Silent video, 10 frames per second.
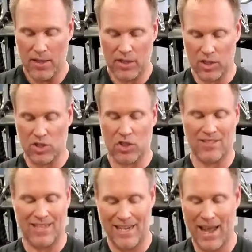This is
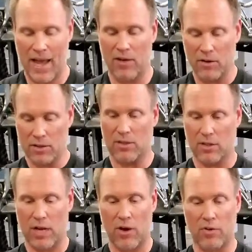just D handles.
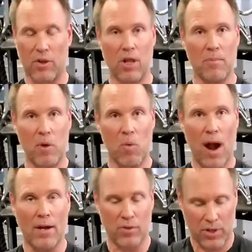So now we're a little bit
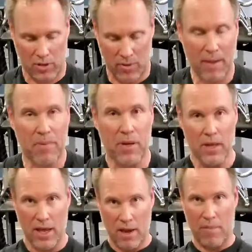wider with our grip.
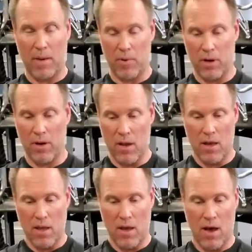And remember,
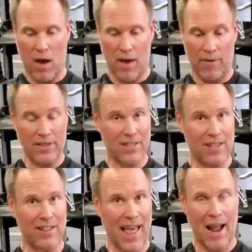this is
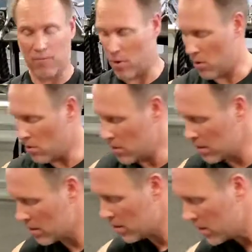a lat row.
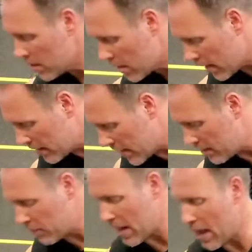And
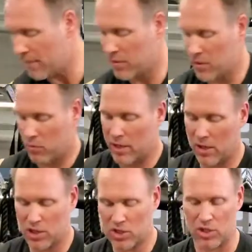then we
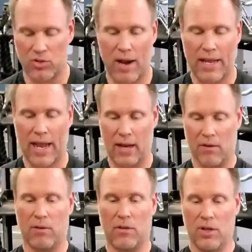call this the trike
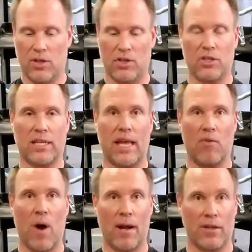handle, just
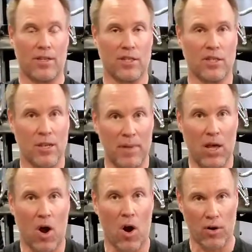again wider. This is gonna be
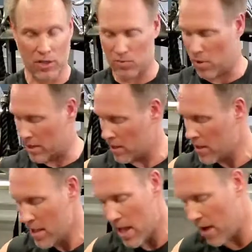the hardest one.
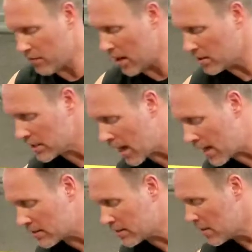Every
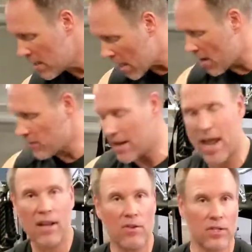exercise, every
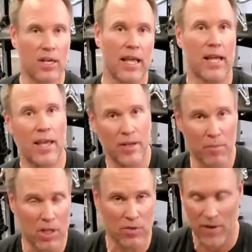handle is gonna hit your
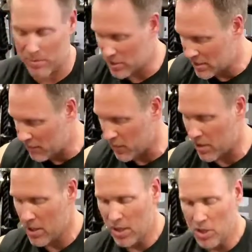muscle fibers different.
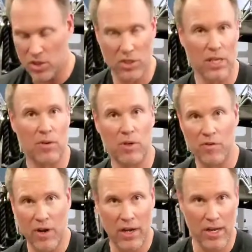Just like when
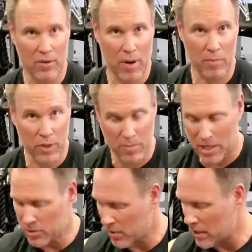you vary your grip when you
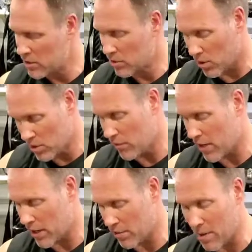bench press, you also
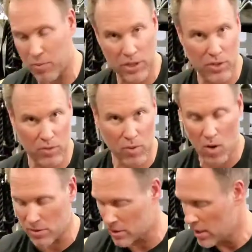vary your grip when you do
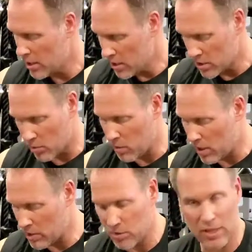rows. So we
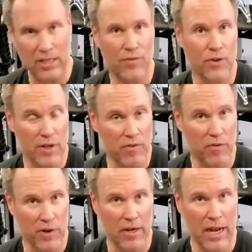wanna do these for
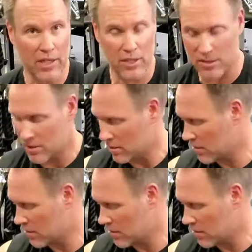different variations.